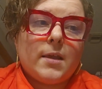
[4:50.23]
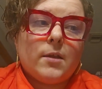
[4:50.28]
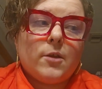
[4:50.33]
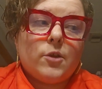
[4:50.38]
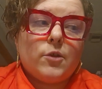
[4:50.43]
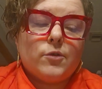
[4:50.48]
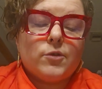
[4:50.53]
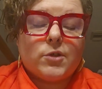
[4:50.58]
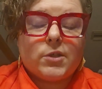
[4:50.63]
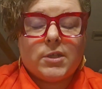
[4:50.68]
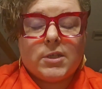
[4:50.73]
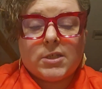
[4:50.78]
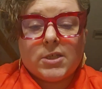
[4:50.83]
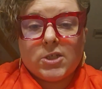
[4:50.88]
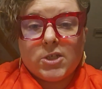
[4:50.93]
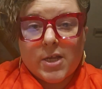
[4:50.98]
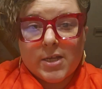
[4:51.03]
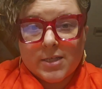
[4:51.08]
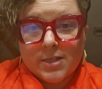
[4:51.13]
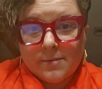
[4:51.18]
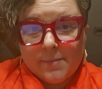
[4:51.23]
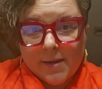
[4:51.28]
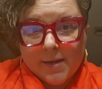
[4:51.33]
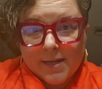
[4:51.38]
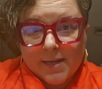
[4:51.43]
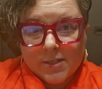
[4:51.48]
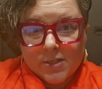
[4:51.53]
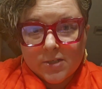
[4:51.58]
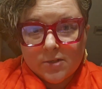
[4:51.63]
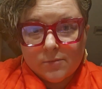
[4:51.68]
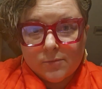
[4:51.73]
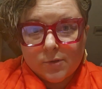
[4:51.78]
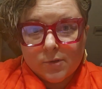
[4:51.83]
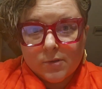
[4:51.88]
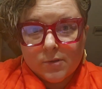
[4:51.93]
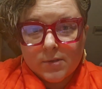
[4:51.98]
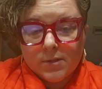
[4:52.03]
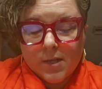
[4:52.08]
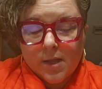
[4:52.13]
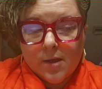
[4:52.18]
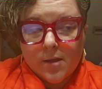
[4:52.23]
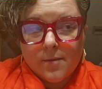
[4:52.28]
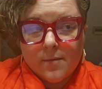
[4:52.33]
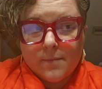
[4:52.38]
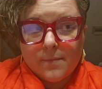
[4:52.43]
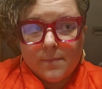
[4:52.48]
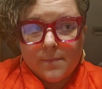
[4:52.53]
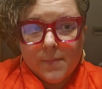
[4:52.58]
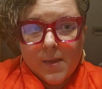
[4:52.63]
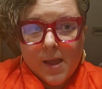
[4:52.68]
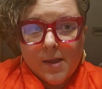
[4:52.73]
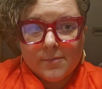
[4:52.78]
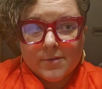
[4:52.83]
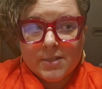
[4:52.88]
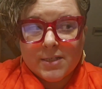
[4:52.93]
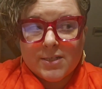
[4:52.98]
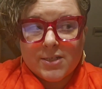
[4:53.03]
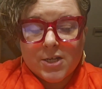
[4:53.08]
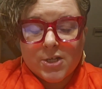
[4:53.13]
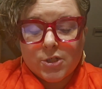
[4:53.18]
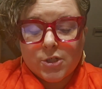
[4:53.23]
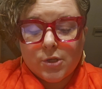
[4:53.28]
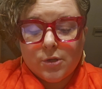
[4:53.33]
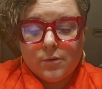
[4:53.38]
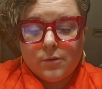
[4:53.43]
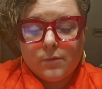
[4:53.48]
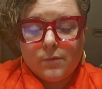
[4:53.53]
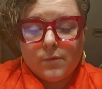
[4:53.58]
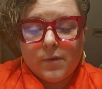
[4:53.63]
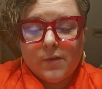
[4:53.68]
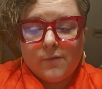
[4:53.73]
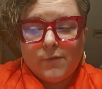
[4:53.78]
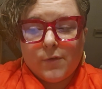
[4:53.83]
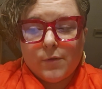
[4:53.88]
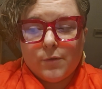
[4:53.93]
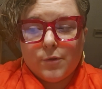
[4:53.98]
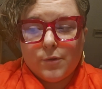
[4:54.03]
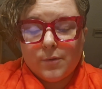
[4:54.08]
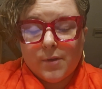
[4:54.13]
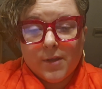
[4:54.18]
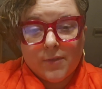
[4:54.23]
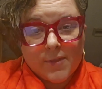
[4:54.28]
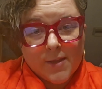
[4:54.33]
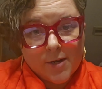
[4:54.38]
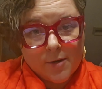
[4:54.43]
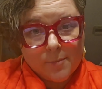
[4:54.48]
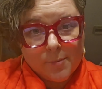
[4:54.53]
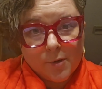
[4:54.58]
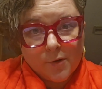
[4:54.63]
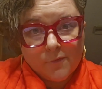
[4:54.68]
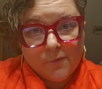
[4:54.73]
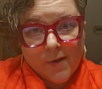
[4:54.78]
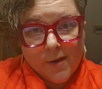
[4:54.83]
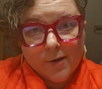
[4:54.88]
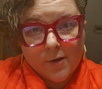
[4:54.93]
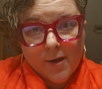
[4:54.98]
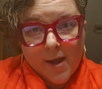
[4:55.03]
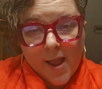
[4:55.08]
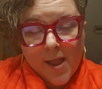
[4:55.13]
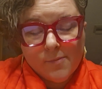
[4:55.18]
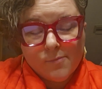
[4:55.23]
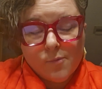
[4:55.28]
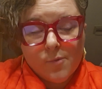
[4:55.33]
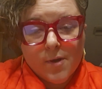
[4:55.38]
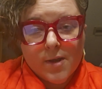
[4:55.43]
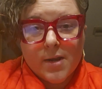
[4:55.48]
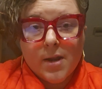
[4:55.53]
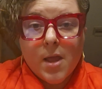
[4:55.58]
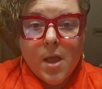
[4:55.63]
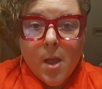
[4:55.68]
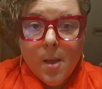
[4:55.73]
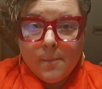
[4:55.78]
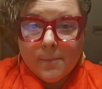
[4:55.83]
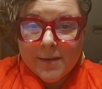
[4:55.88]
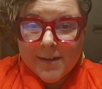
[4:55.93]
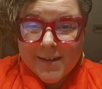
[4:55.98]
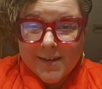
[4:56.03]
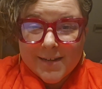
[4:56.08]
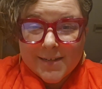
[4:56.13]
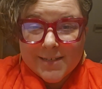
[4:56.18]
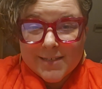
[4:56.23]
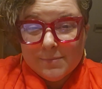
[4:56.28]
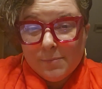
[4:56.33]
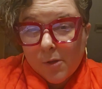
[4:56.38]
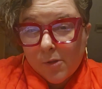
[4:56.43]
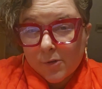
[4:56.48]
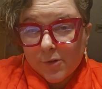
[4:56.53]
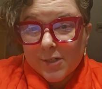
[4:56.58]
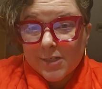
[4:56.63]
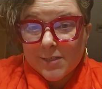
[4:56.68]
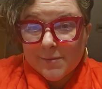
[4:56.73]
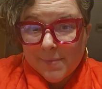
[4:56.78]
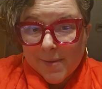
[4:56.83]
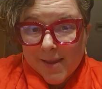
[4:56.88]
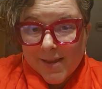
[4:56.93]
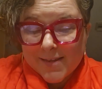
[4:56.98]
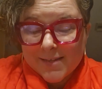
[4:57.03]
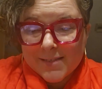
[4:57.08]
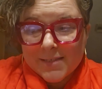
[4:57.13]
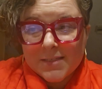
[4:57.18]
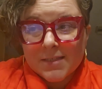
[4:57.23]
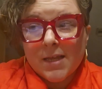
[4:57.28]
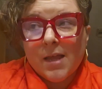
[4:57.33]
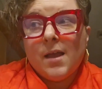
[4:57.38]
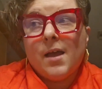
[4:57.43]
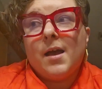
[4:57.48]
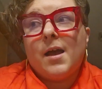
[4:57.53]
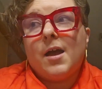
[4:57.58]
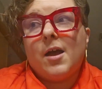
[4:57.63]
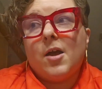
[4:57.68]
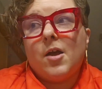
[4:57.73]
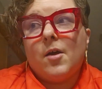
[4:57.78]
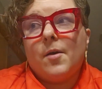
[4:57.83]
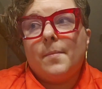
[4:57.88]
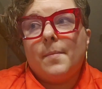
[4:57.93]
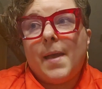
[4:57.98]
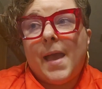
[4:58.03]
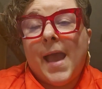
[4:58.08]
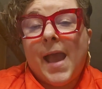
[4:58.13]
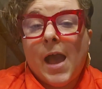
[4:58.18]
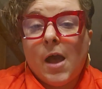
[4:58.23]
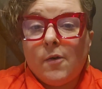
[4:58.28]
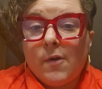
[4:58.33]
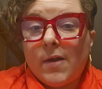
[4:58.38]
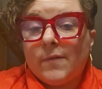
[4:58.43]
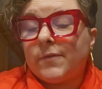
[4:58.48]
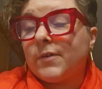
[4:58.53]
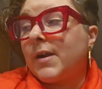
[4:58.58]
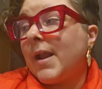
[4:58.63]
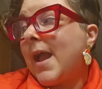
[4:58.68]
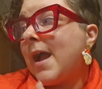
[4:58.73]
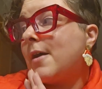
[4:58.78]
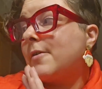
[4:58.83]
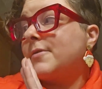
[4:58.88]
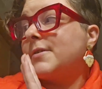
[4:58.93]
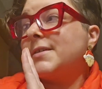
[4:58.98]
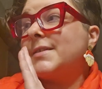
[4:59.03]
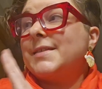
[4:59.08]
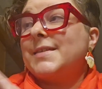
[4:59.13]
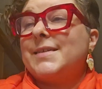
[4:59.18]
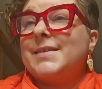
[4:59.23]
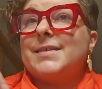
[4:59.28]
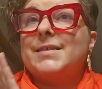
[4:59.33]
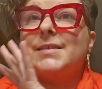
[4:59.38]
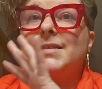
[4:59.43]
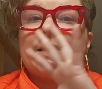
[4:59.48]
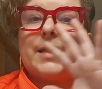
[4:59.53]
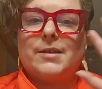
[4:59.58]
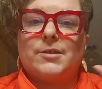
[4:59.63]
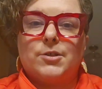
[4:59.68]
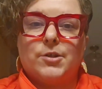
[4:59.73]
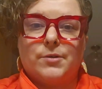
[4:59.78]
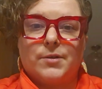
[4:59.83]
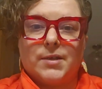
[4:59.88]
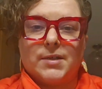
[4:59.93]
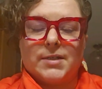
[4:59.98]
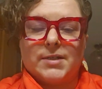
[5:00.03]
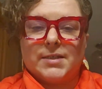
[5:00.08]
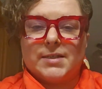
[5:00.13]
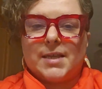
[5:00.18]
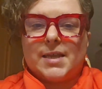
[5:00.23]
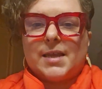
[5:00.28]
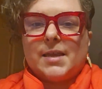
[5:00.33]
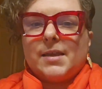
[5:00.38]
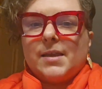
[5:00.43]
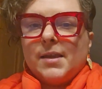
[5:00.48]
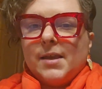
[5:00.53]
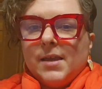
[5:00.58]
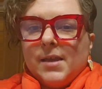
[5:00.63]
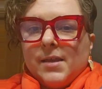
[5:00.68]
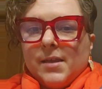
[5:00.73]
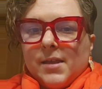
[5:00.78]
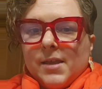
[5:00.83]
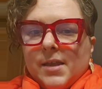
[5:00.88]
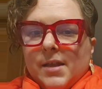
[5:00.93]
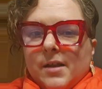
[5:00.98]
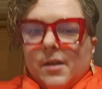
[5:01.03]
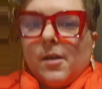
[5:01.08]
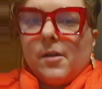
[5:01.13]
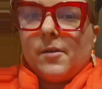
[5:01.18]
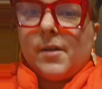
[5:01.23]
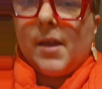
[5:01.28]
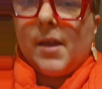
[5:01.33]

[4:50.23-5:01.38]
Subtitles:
usually suggest to my customers, I would suggest if you do get the air purifier or have one, put it in a smaller space. However, ours is, as you can see, here, I'll